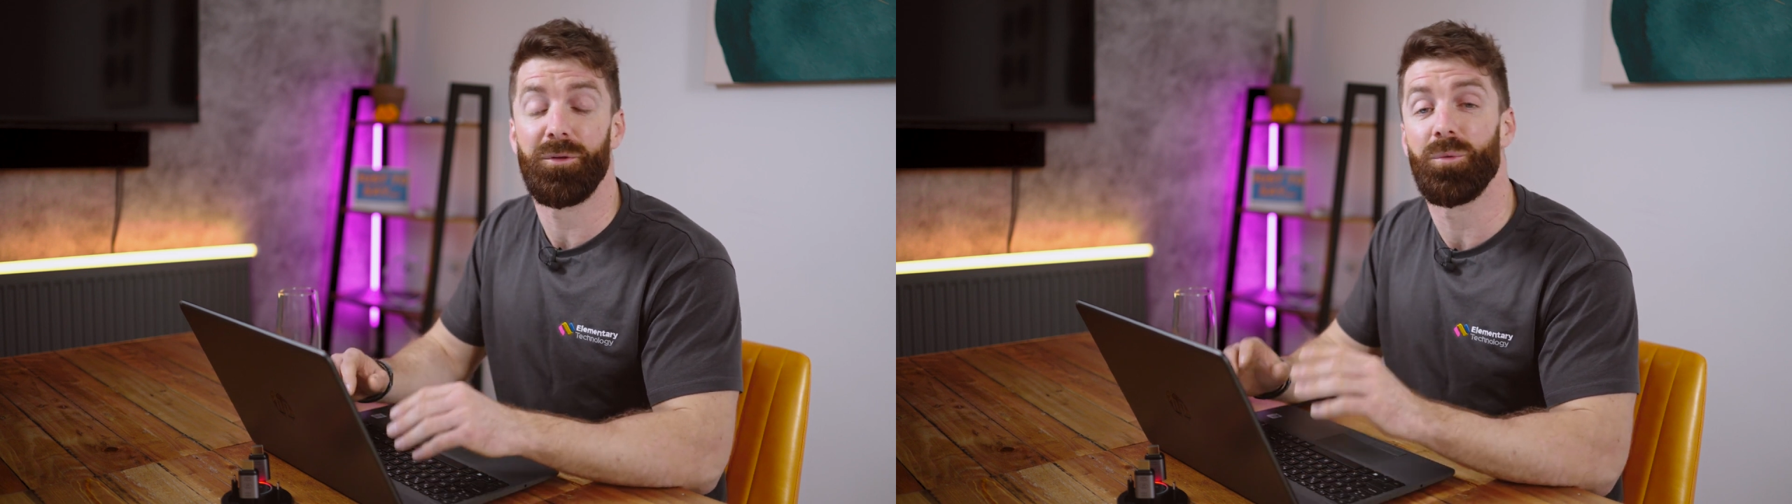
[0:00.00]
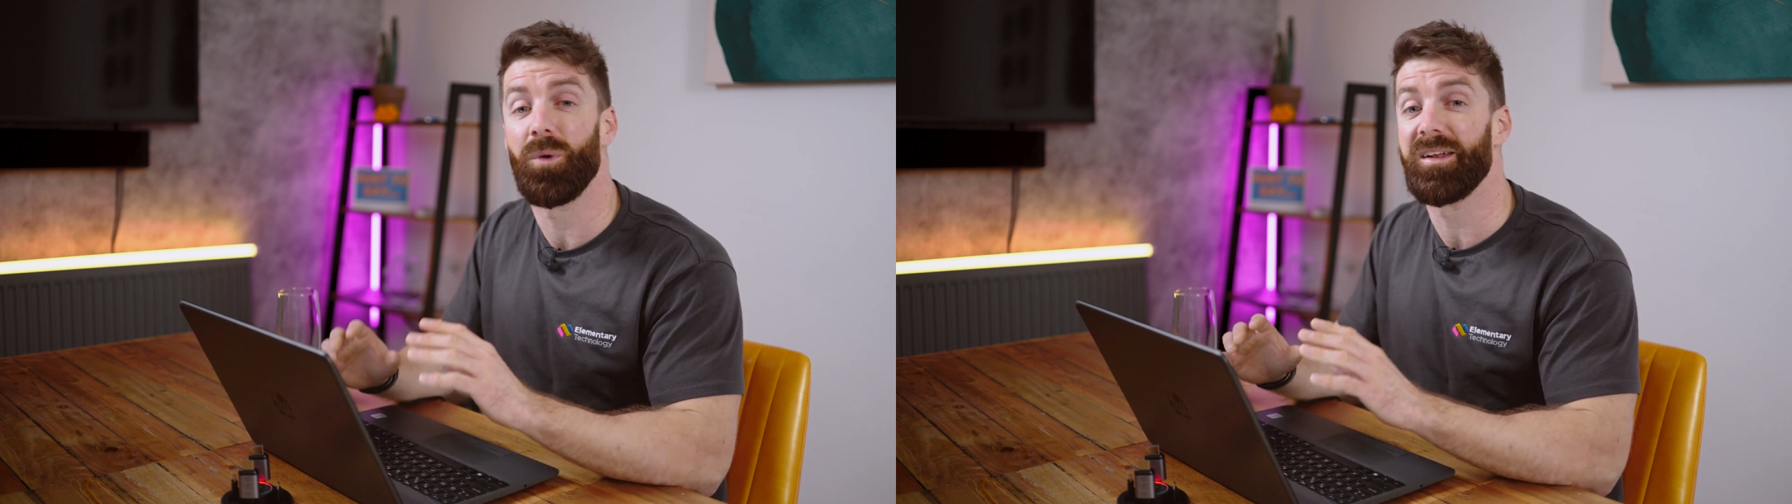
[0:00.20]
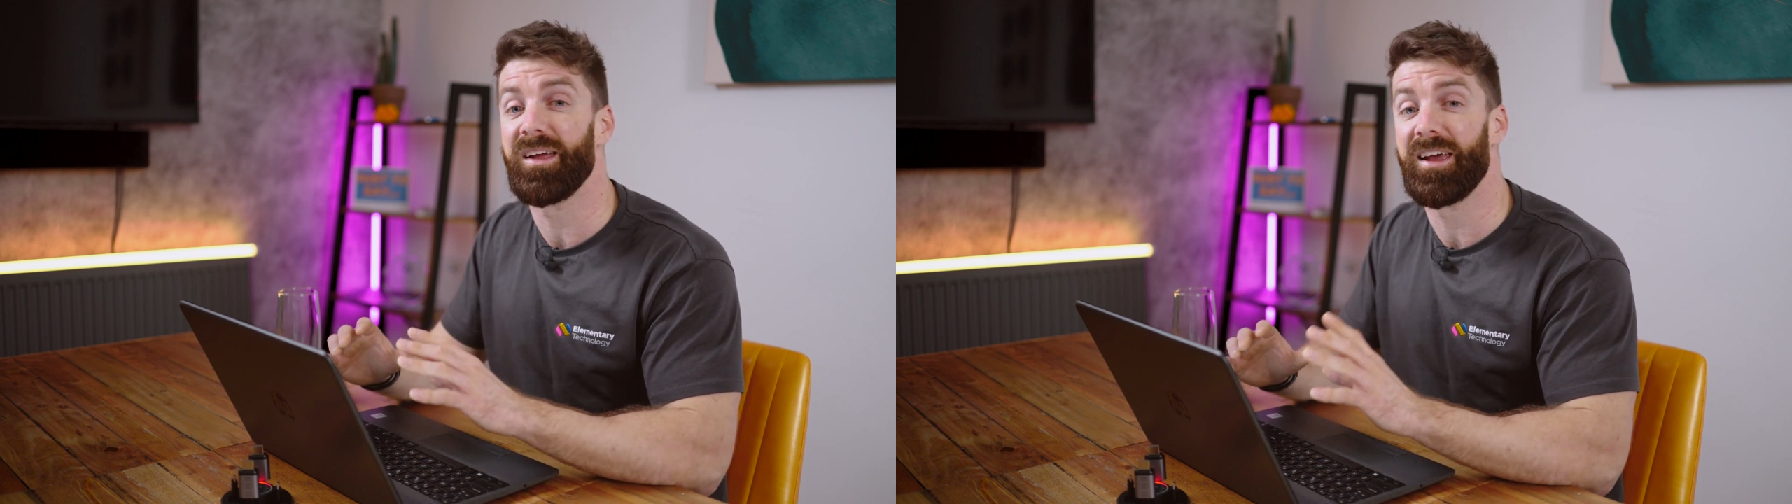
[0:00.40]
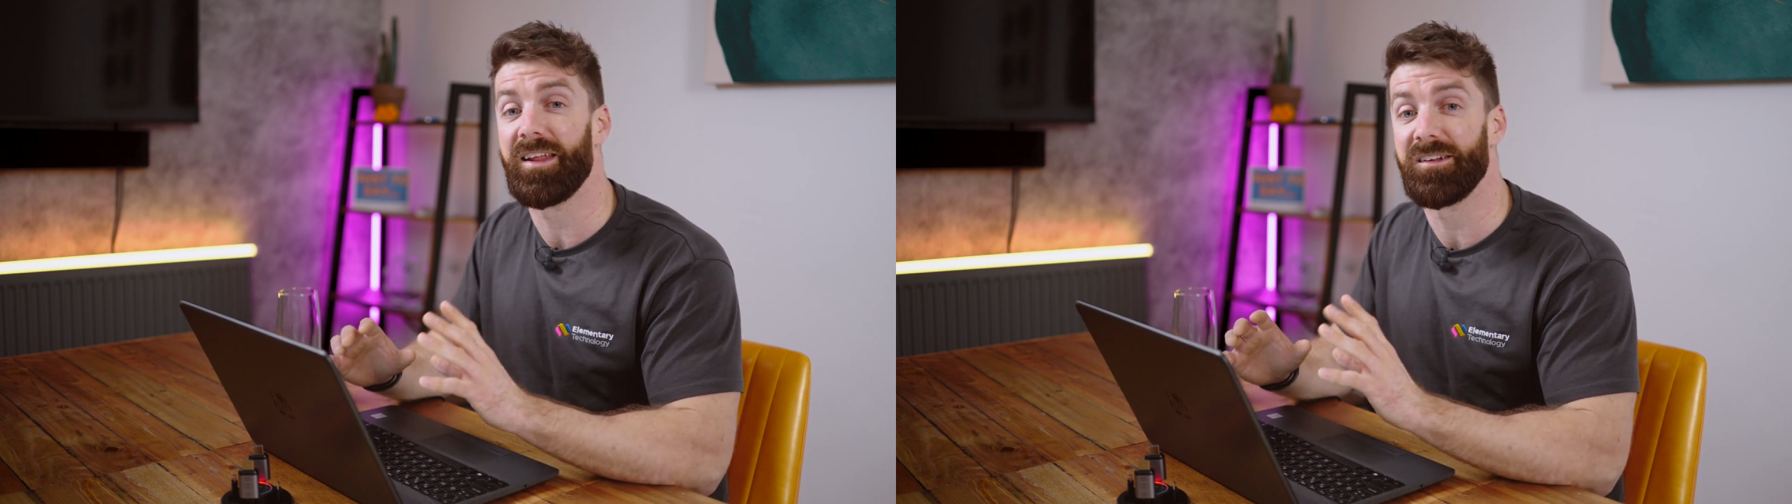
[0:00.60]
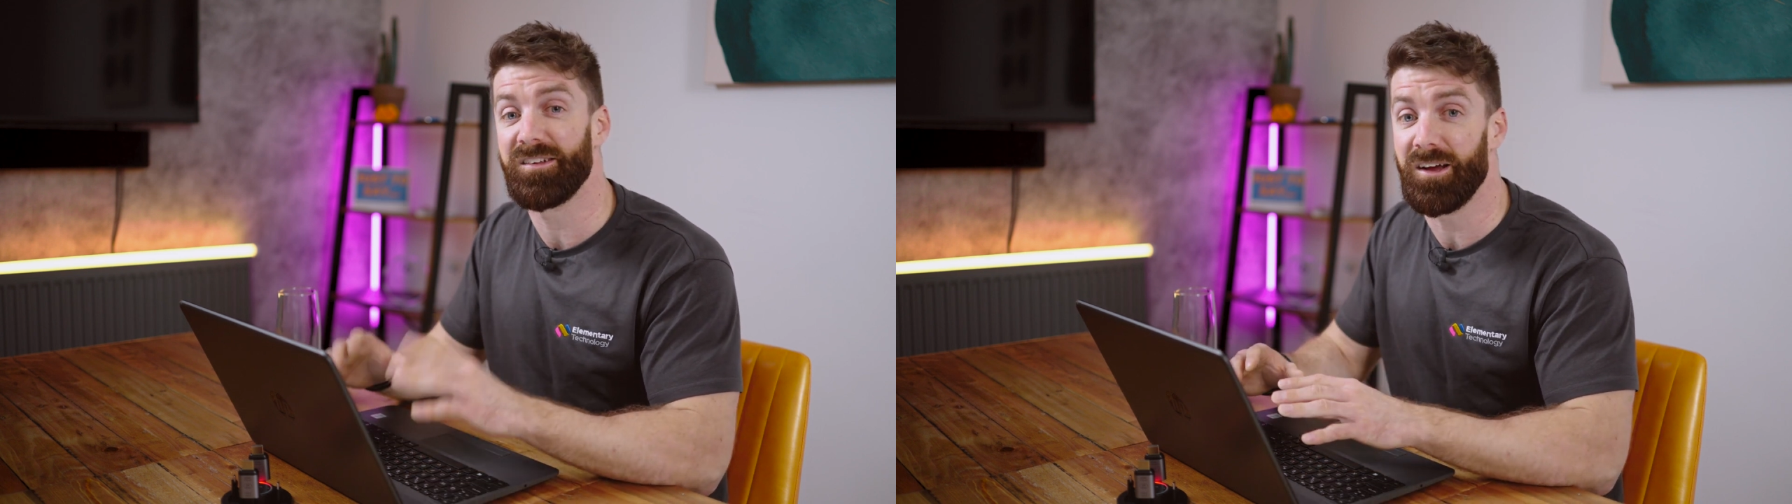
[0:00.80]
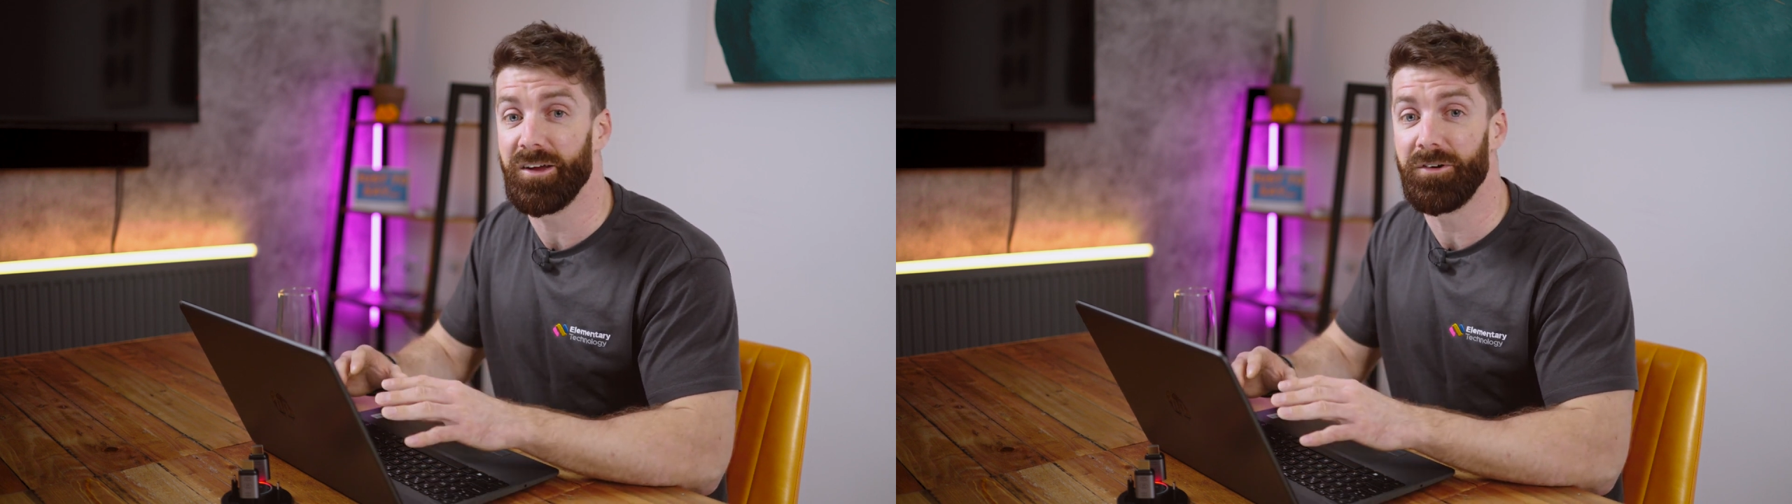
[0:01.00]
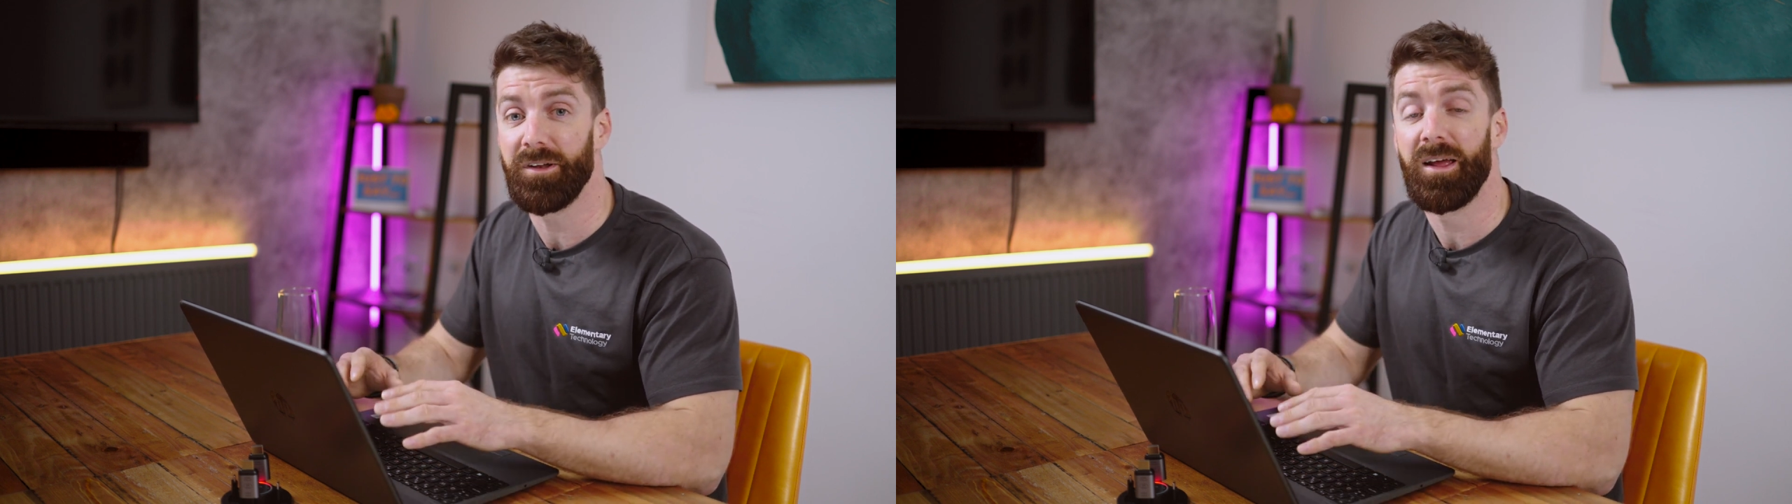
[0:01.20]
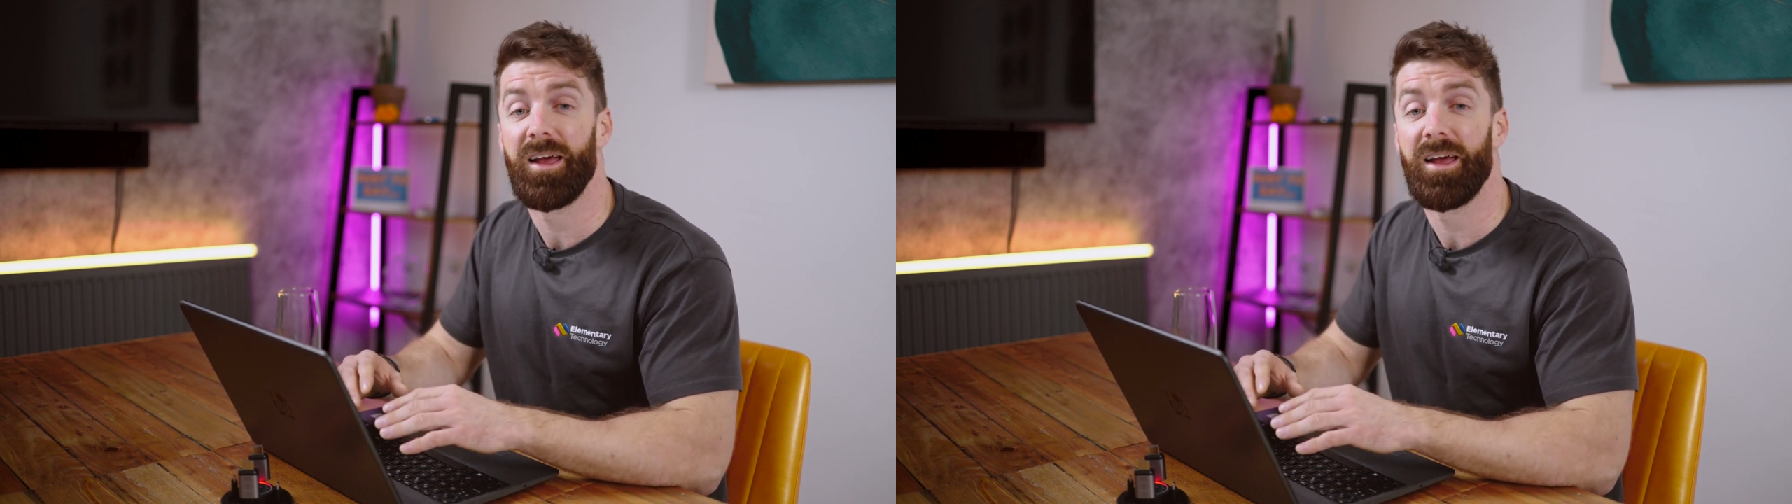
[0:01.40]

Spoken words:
that when they hear the siren,